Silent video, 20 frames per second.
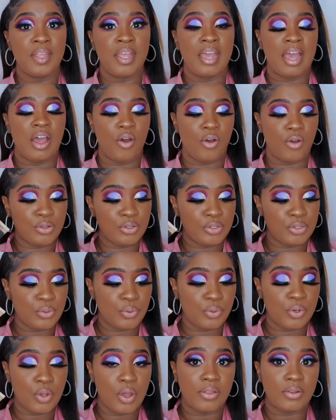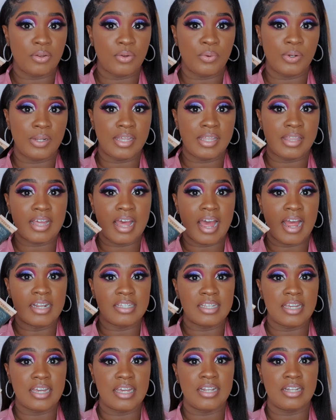Also, not only
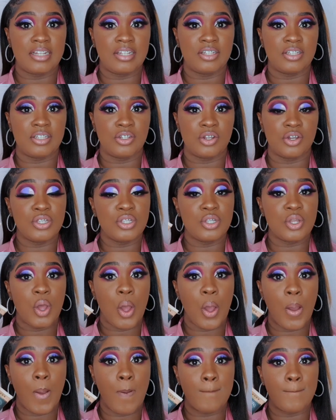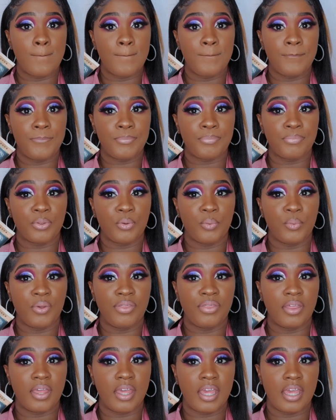that, it does come
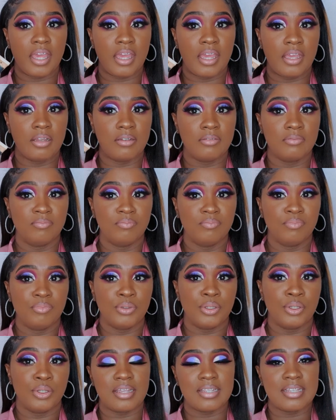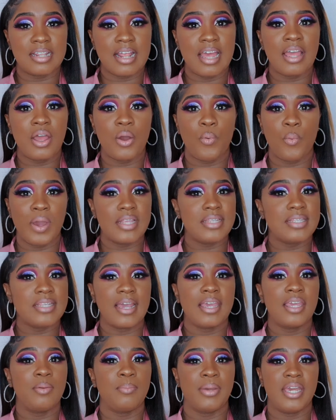with it's like a wet
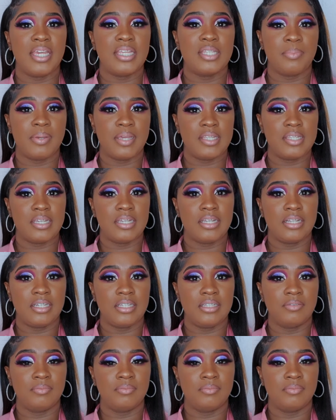tacky base basically.